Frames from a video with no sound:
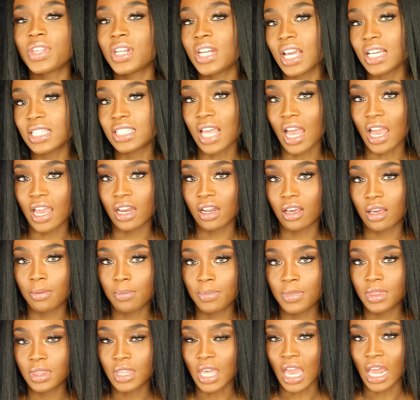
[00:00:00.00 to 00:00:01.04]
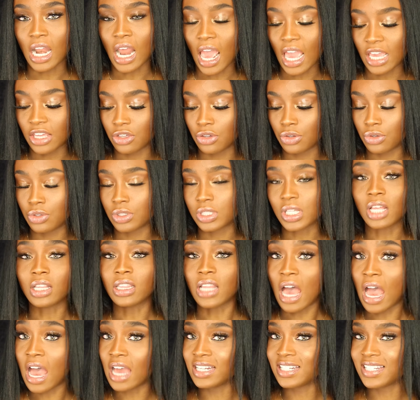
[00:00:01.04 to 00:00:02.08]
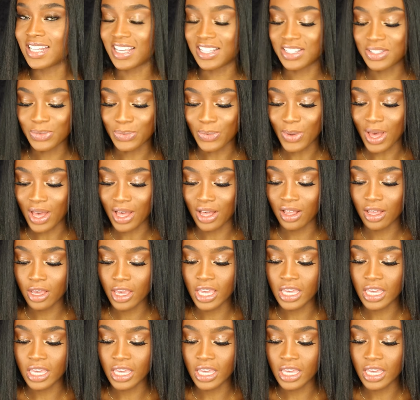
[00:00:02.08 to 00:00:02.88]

the next item that I use a lot as well